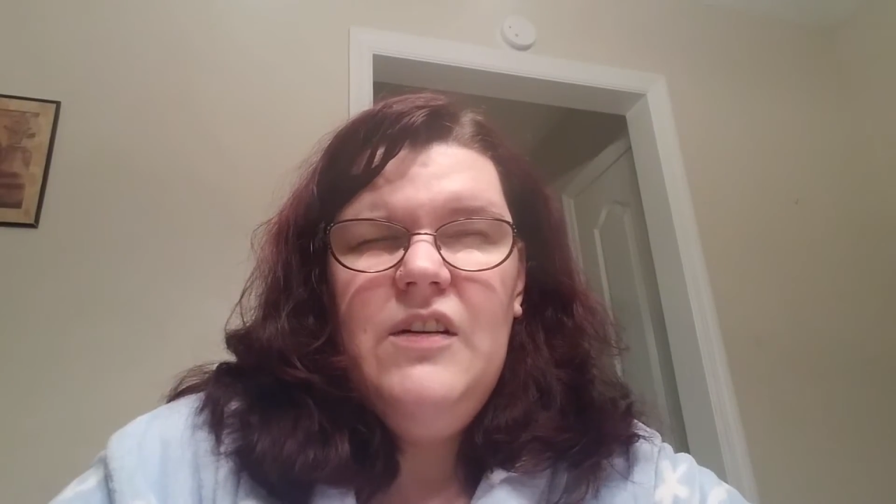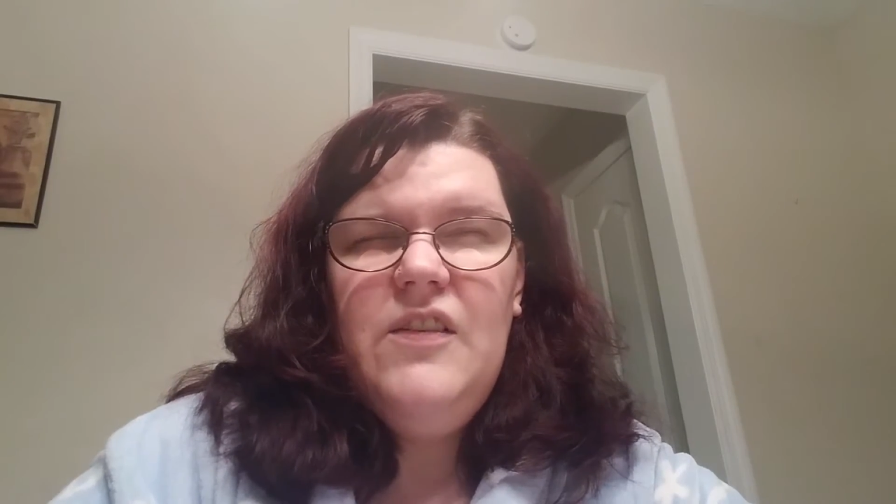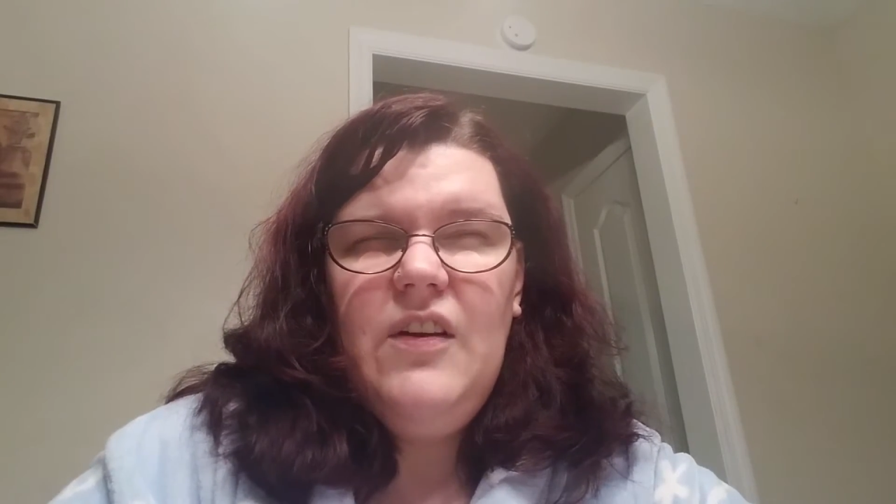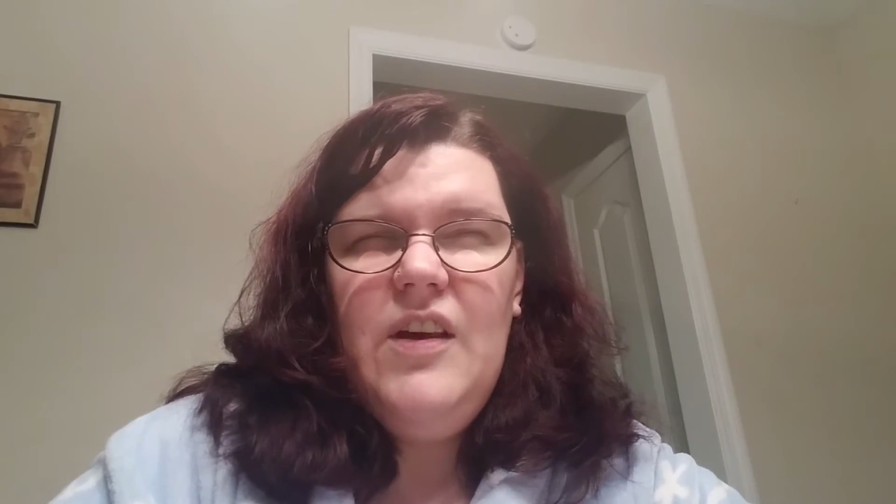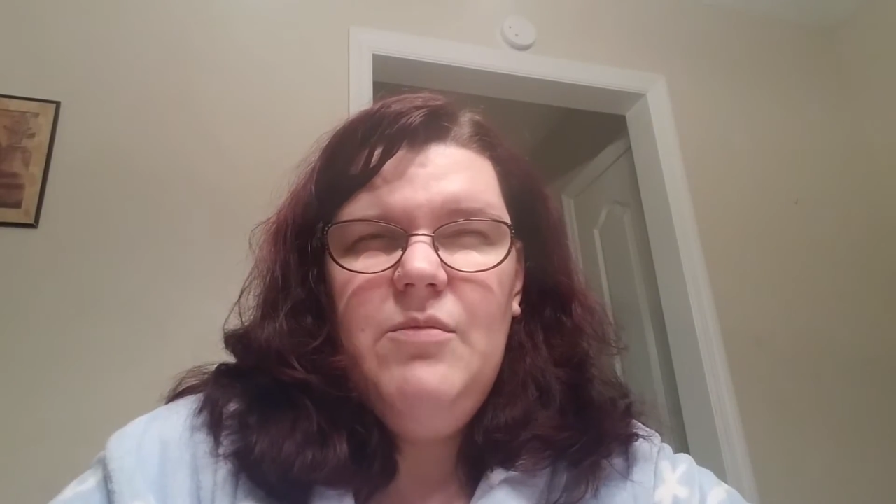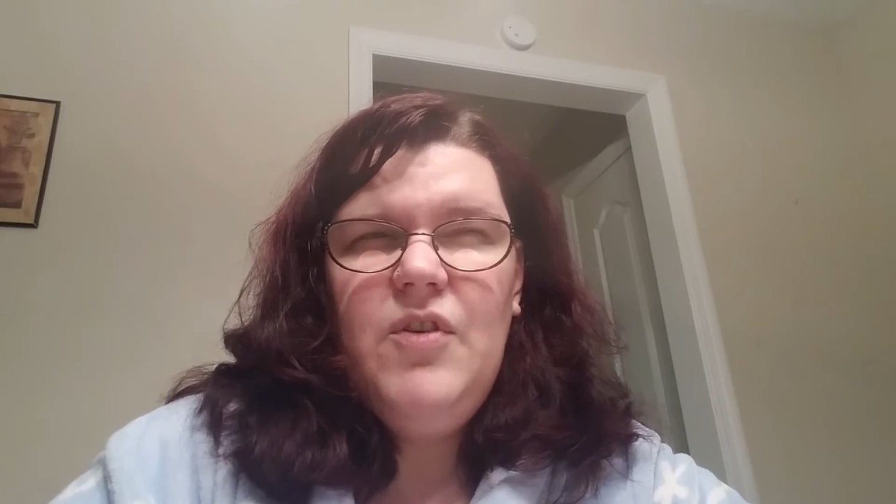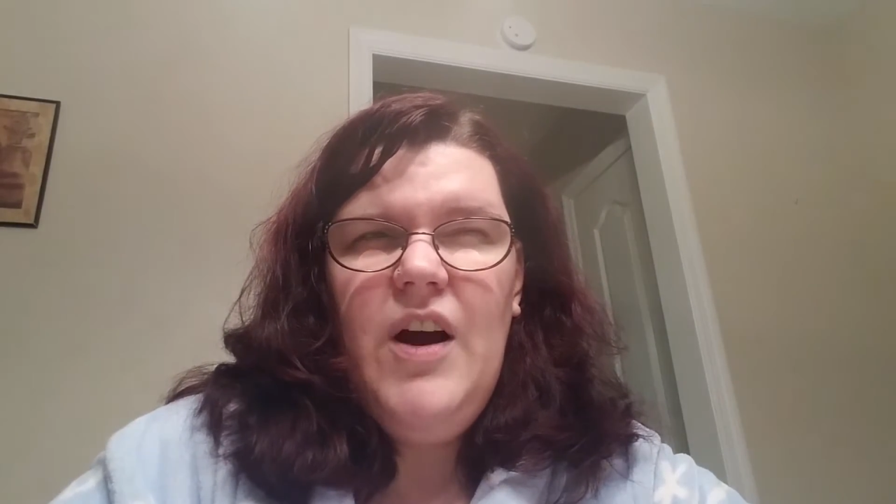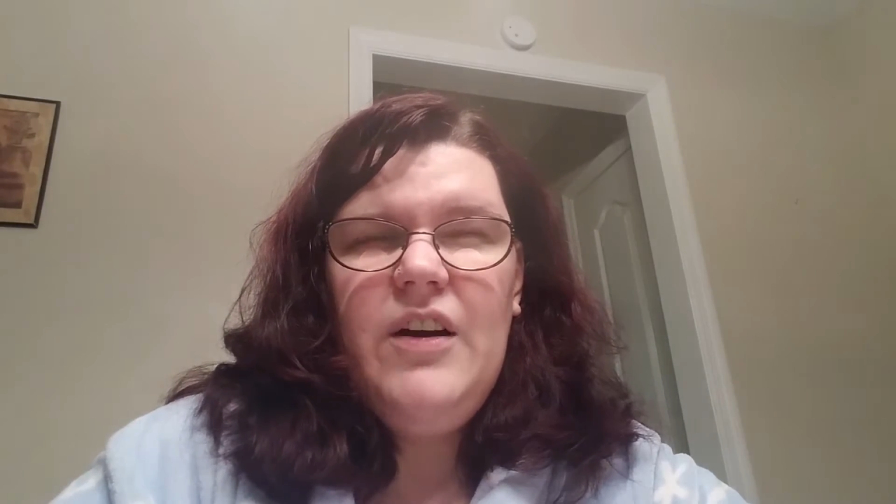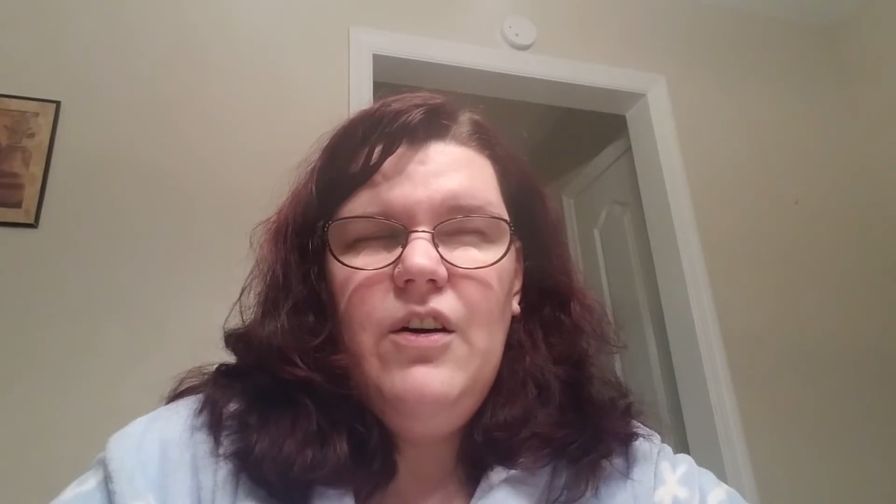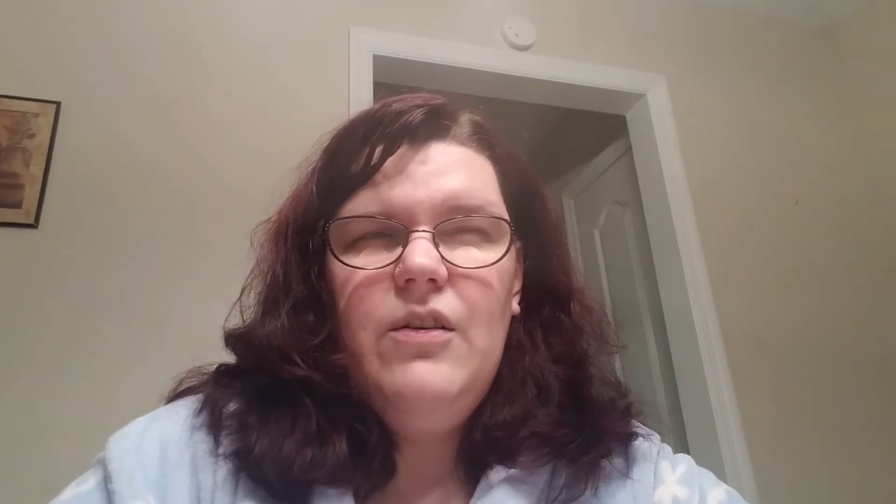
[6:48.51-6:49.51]
to keep
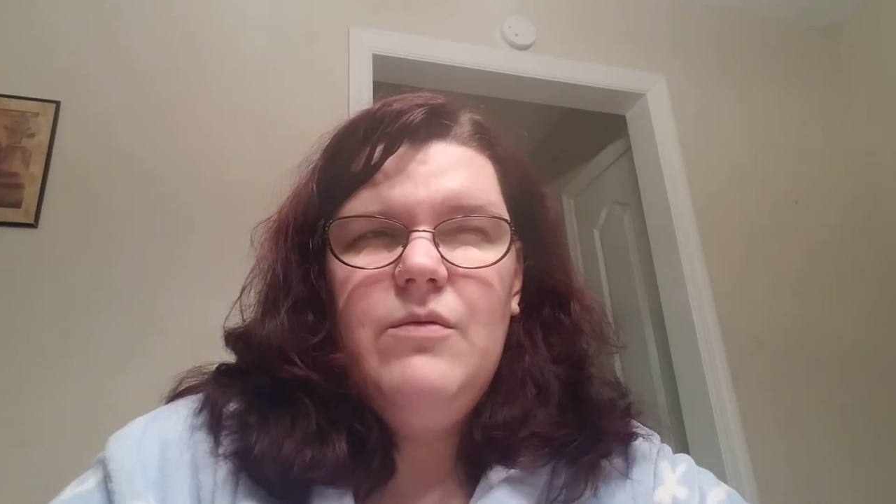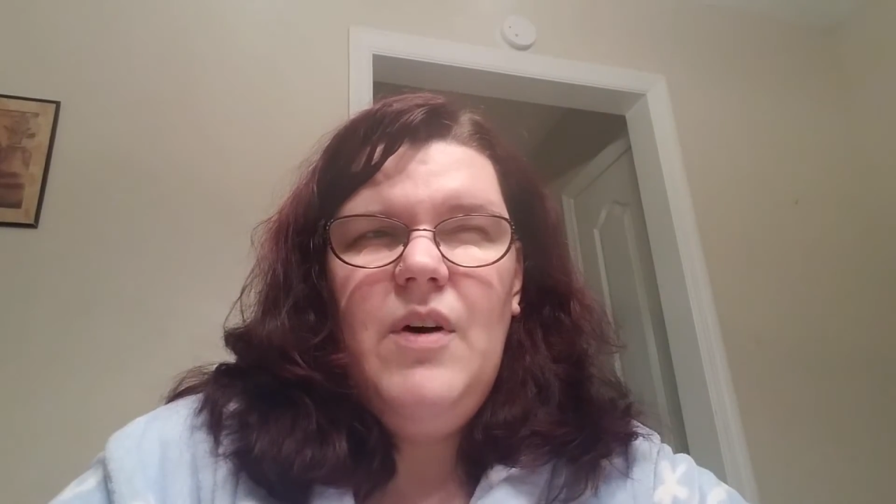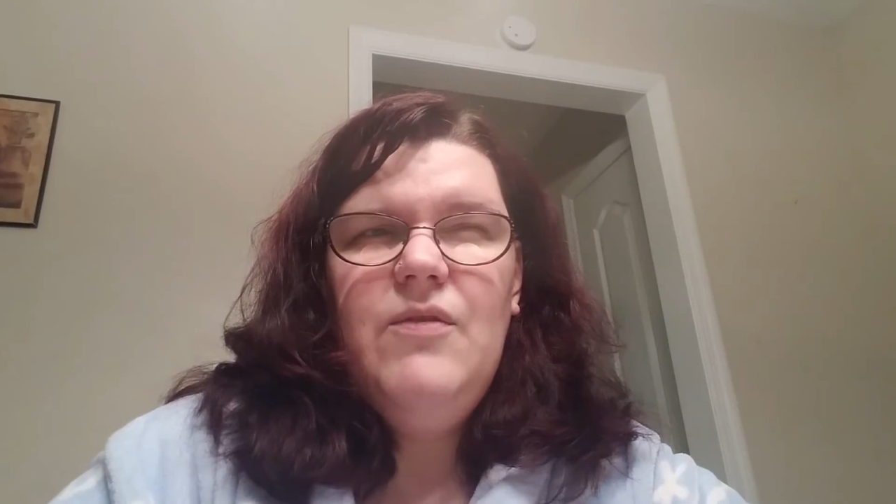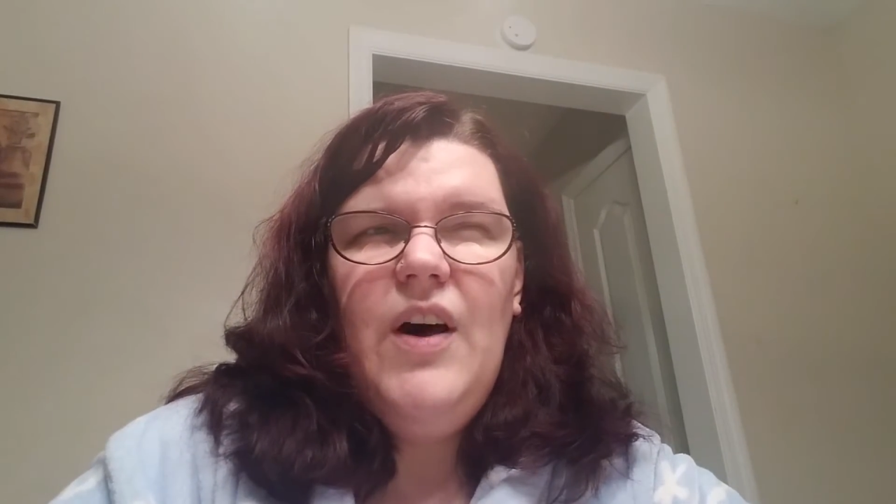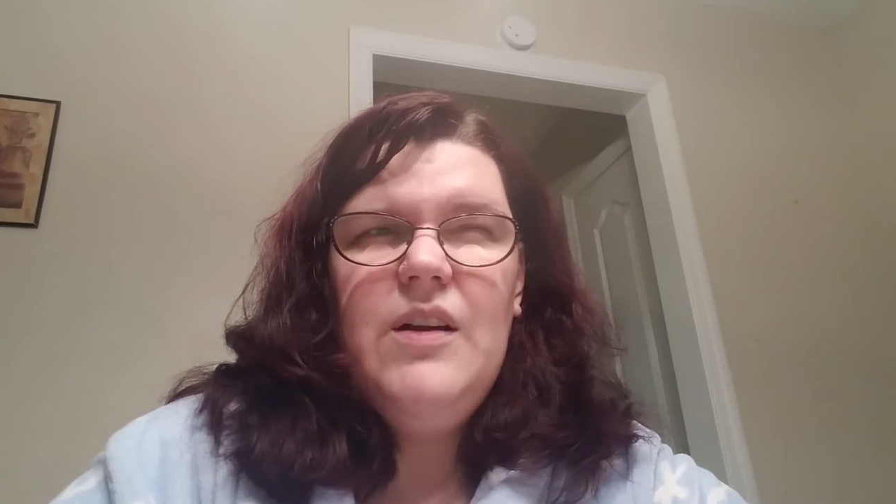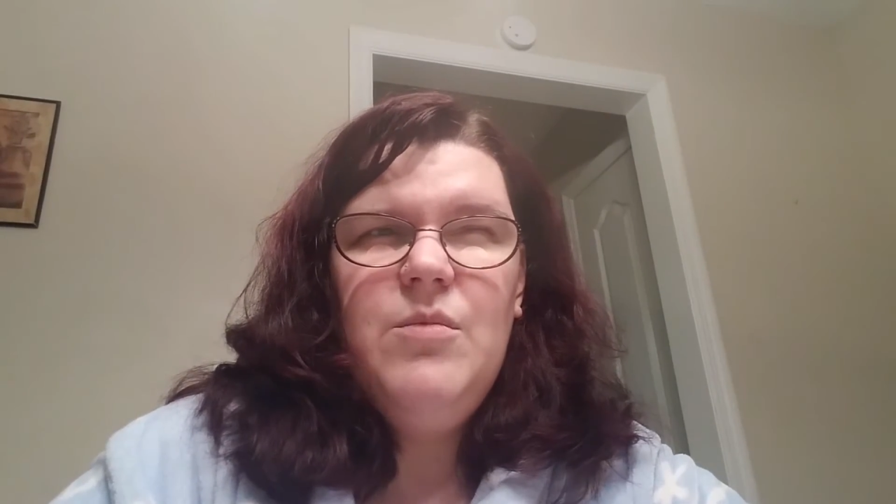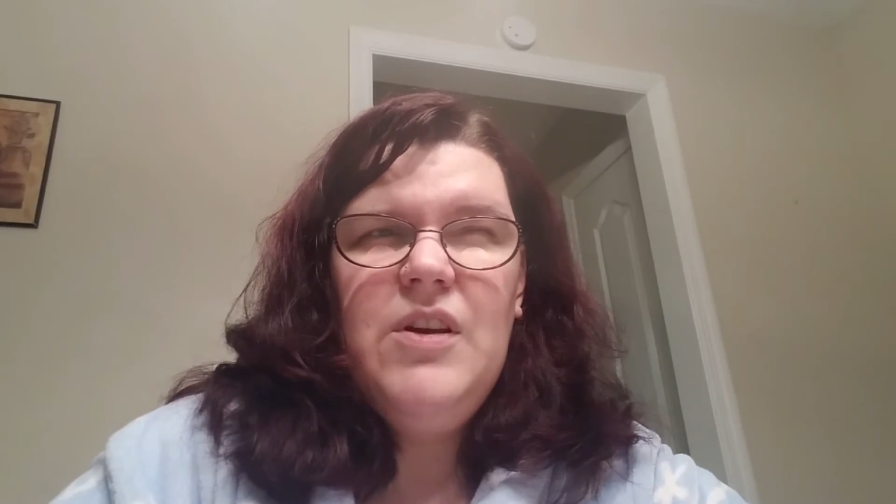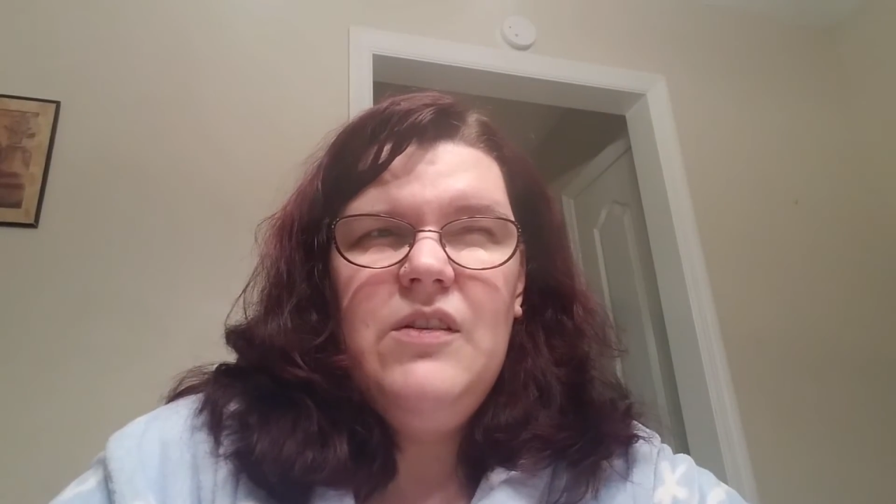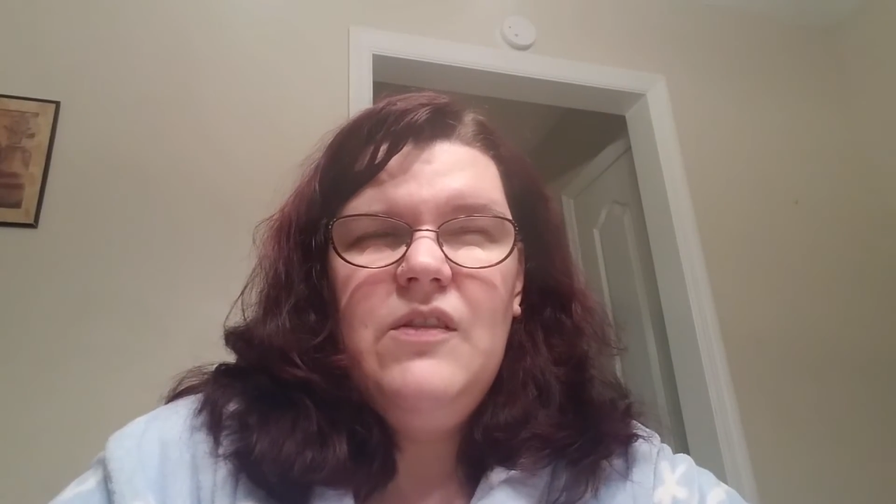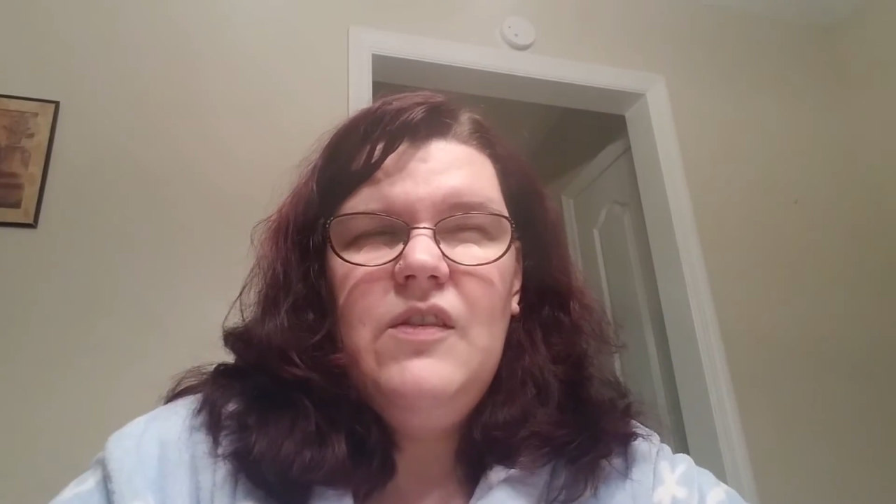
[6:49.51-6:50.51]
track of my
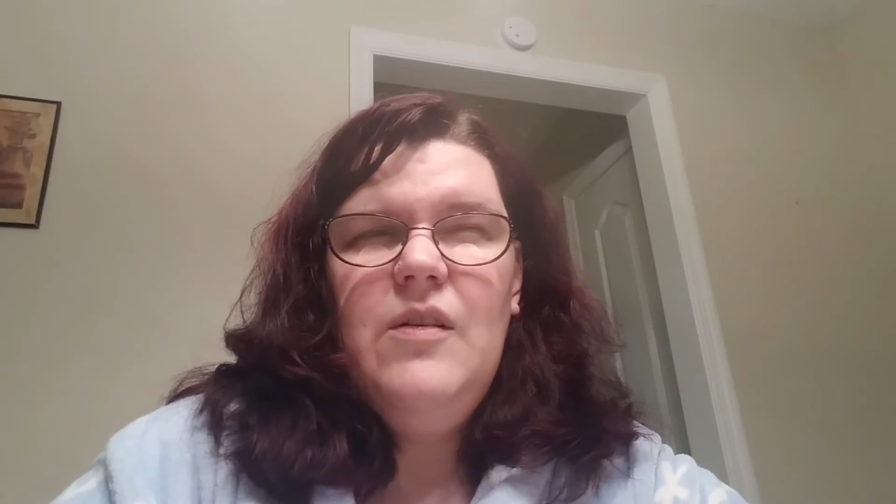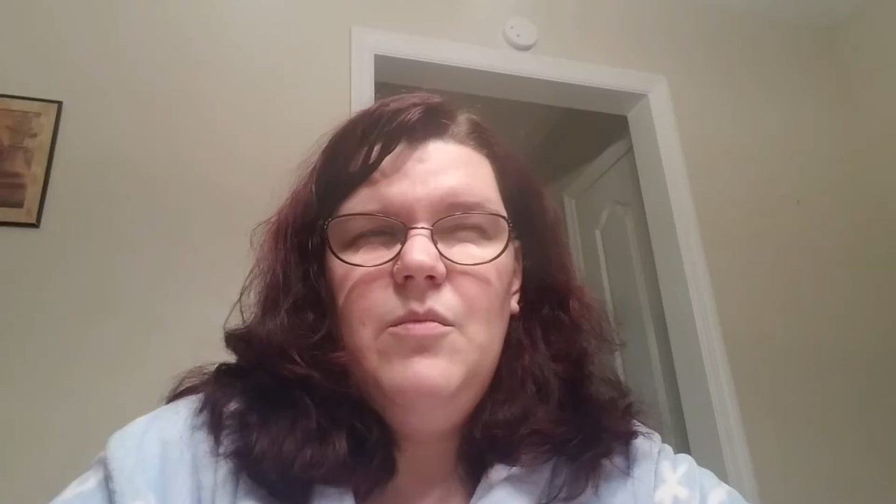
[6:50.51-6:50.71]
vitamins